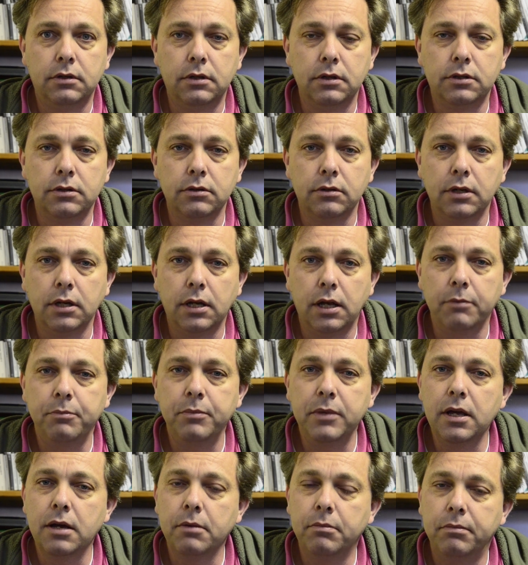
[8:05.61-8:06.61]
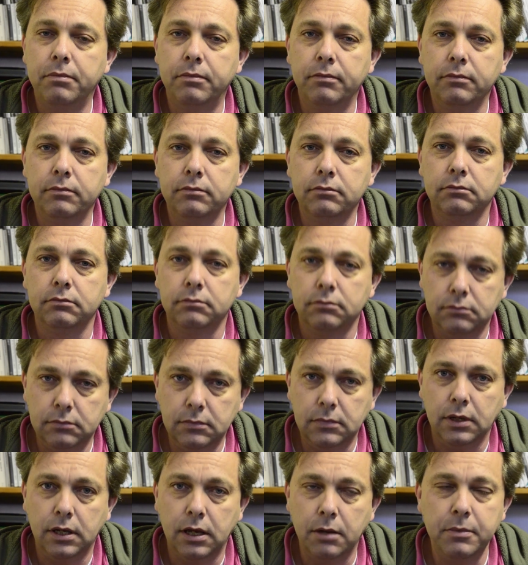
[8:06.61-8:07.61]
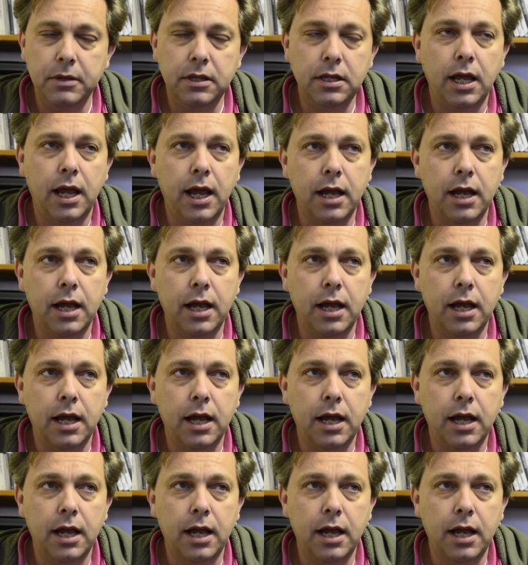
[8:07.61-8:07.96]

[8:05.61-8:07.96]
sort of give me the